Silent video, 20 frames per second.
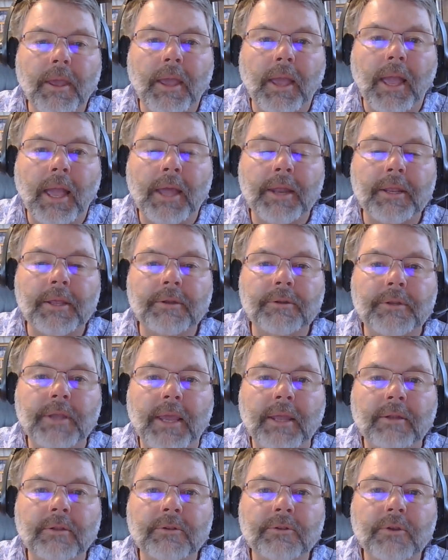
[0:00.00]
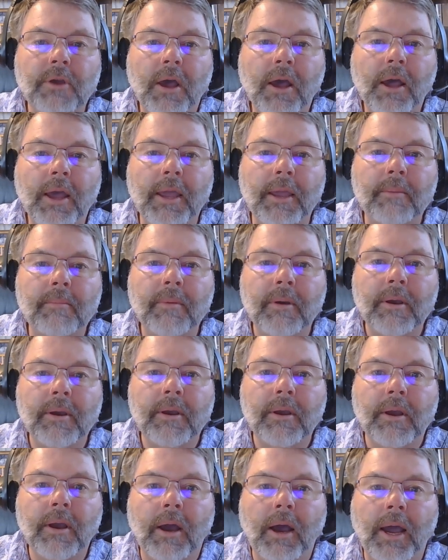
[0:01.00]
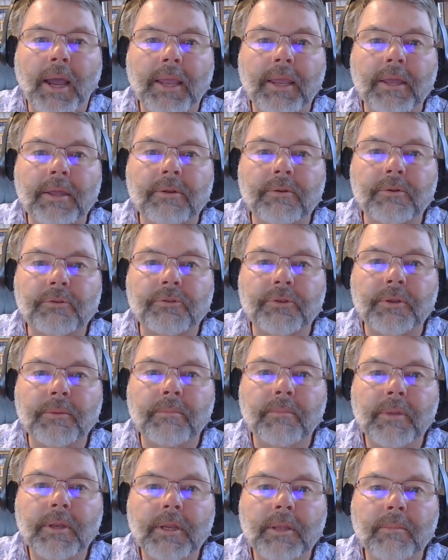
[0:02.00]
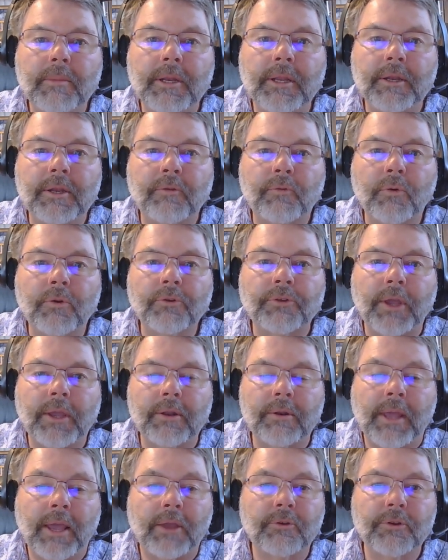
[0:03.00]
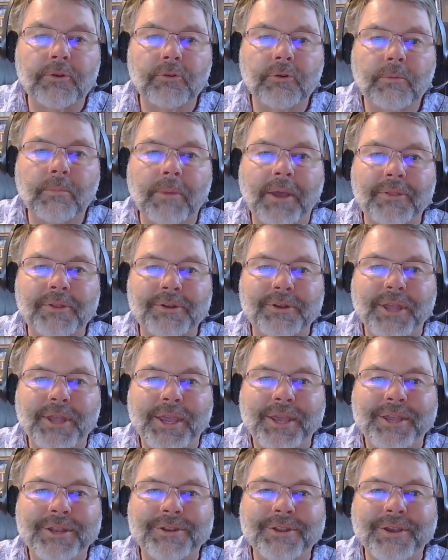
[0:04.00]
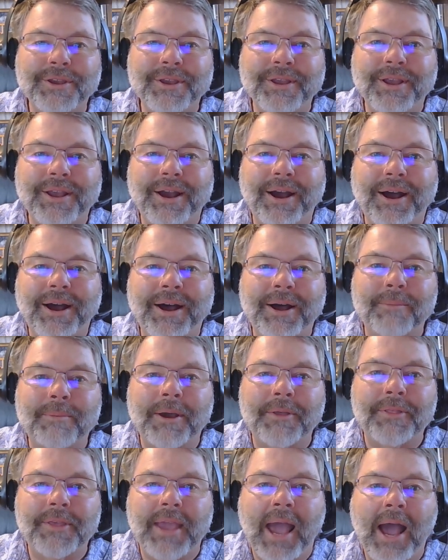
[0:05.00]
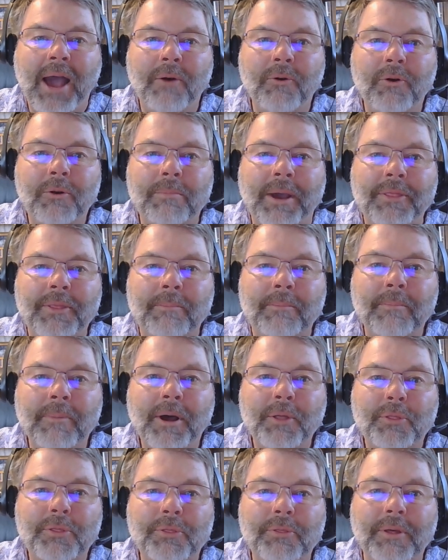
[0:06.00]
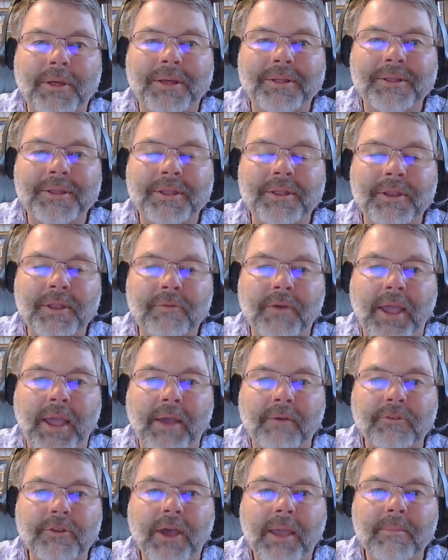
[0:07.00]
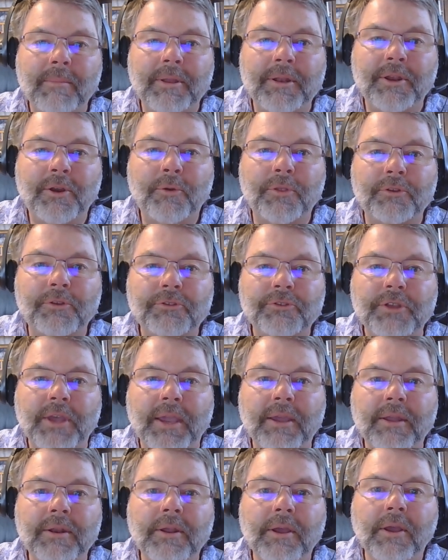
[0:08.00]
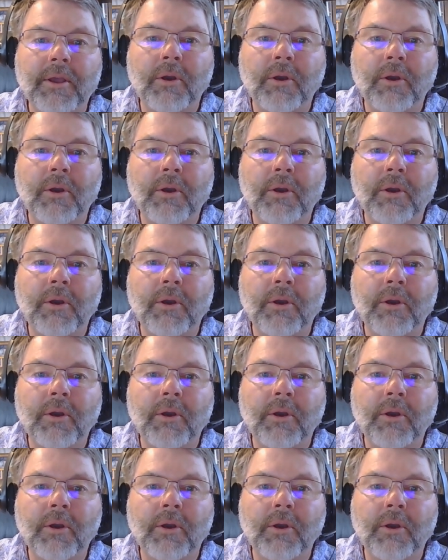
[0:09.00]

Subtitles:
And in date and time, I can see many, many different ones. I could actually do it by the date, by the hour, by the month, if I have time in there, the second.